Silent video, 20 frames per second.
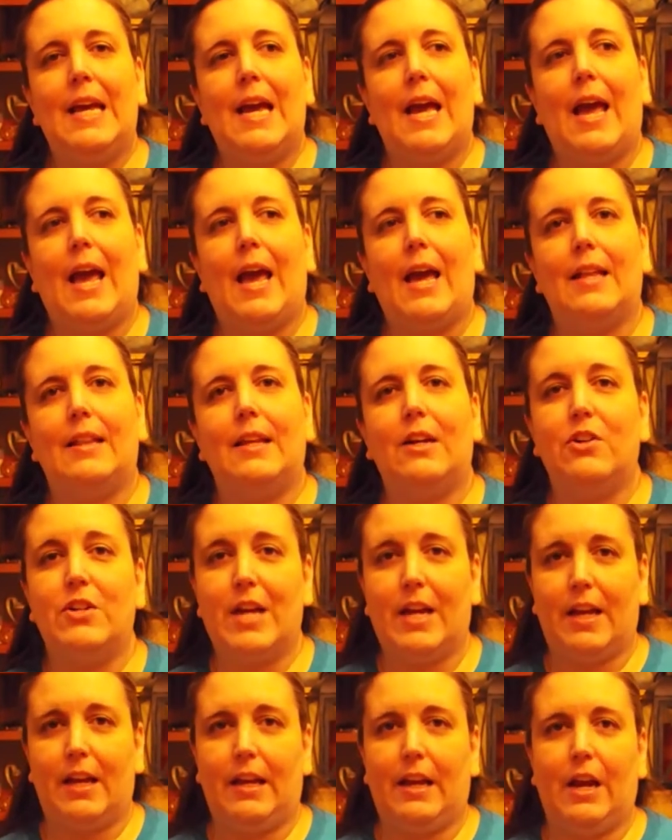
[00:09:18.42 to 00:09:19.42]
and they're
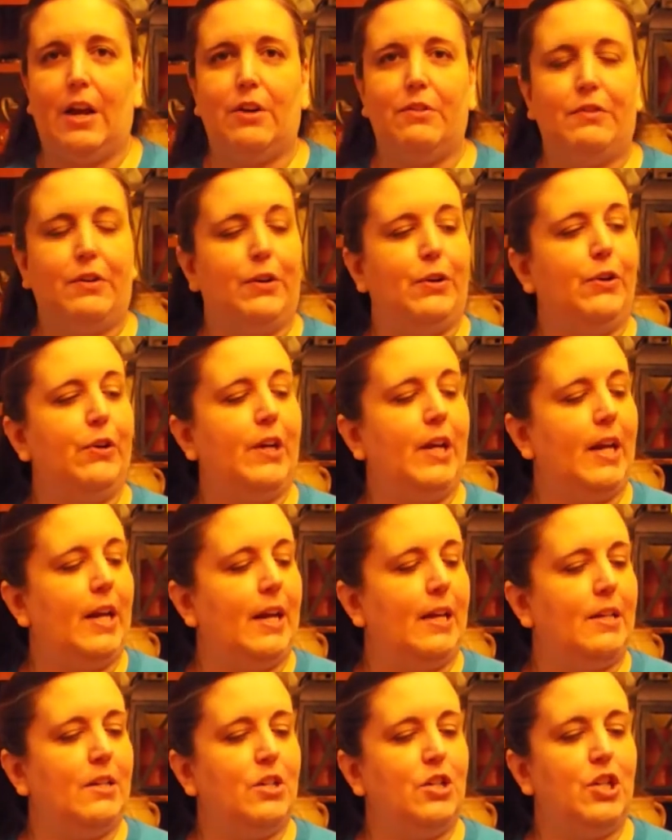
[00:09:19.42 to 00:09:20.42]
taking care of her,
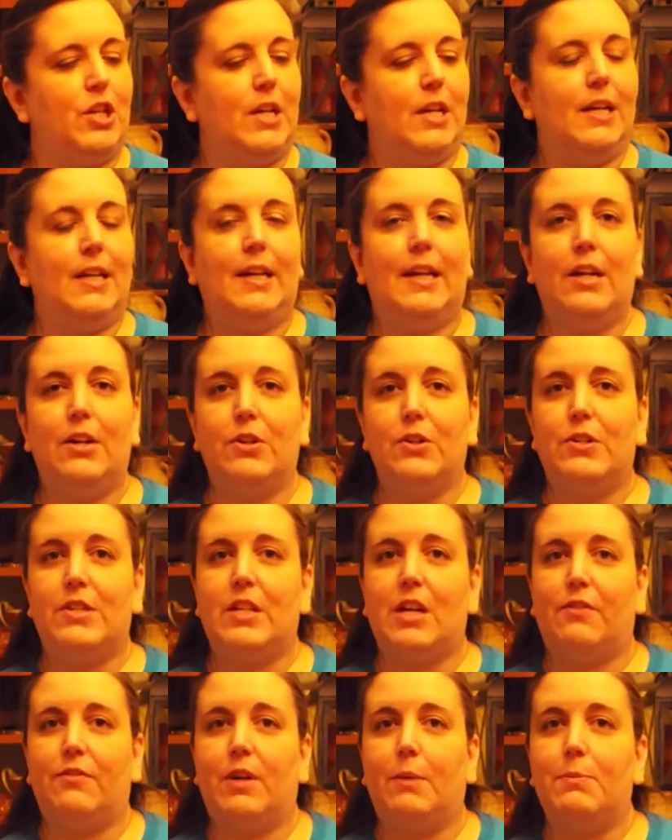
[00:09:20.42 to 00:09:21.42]
and she can get
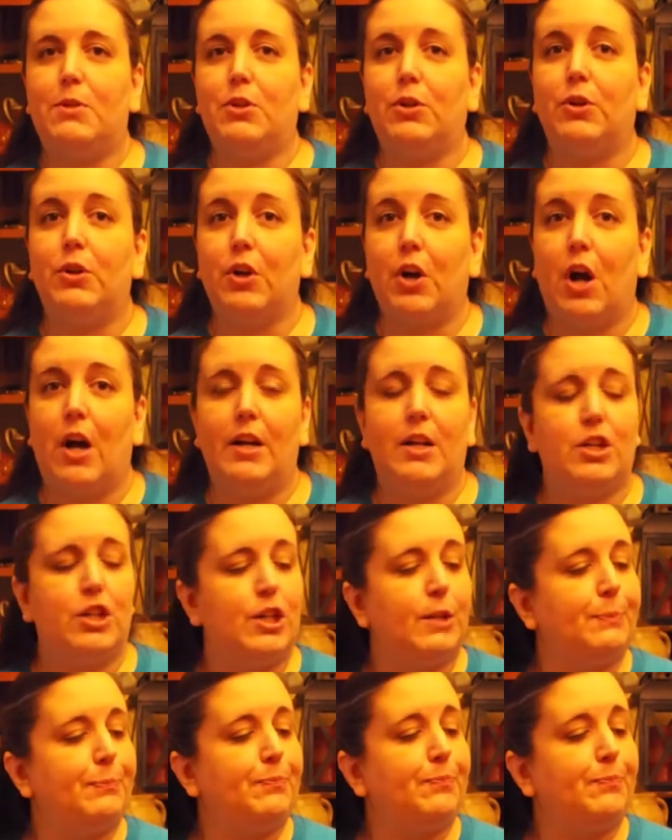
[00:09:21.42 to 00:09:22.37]
herself up to her cottage.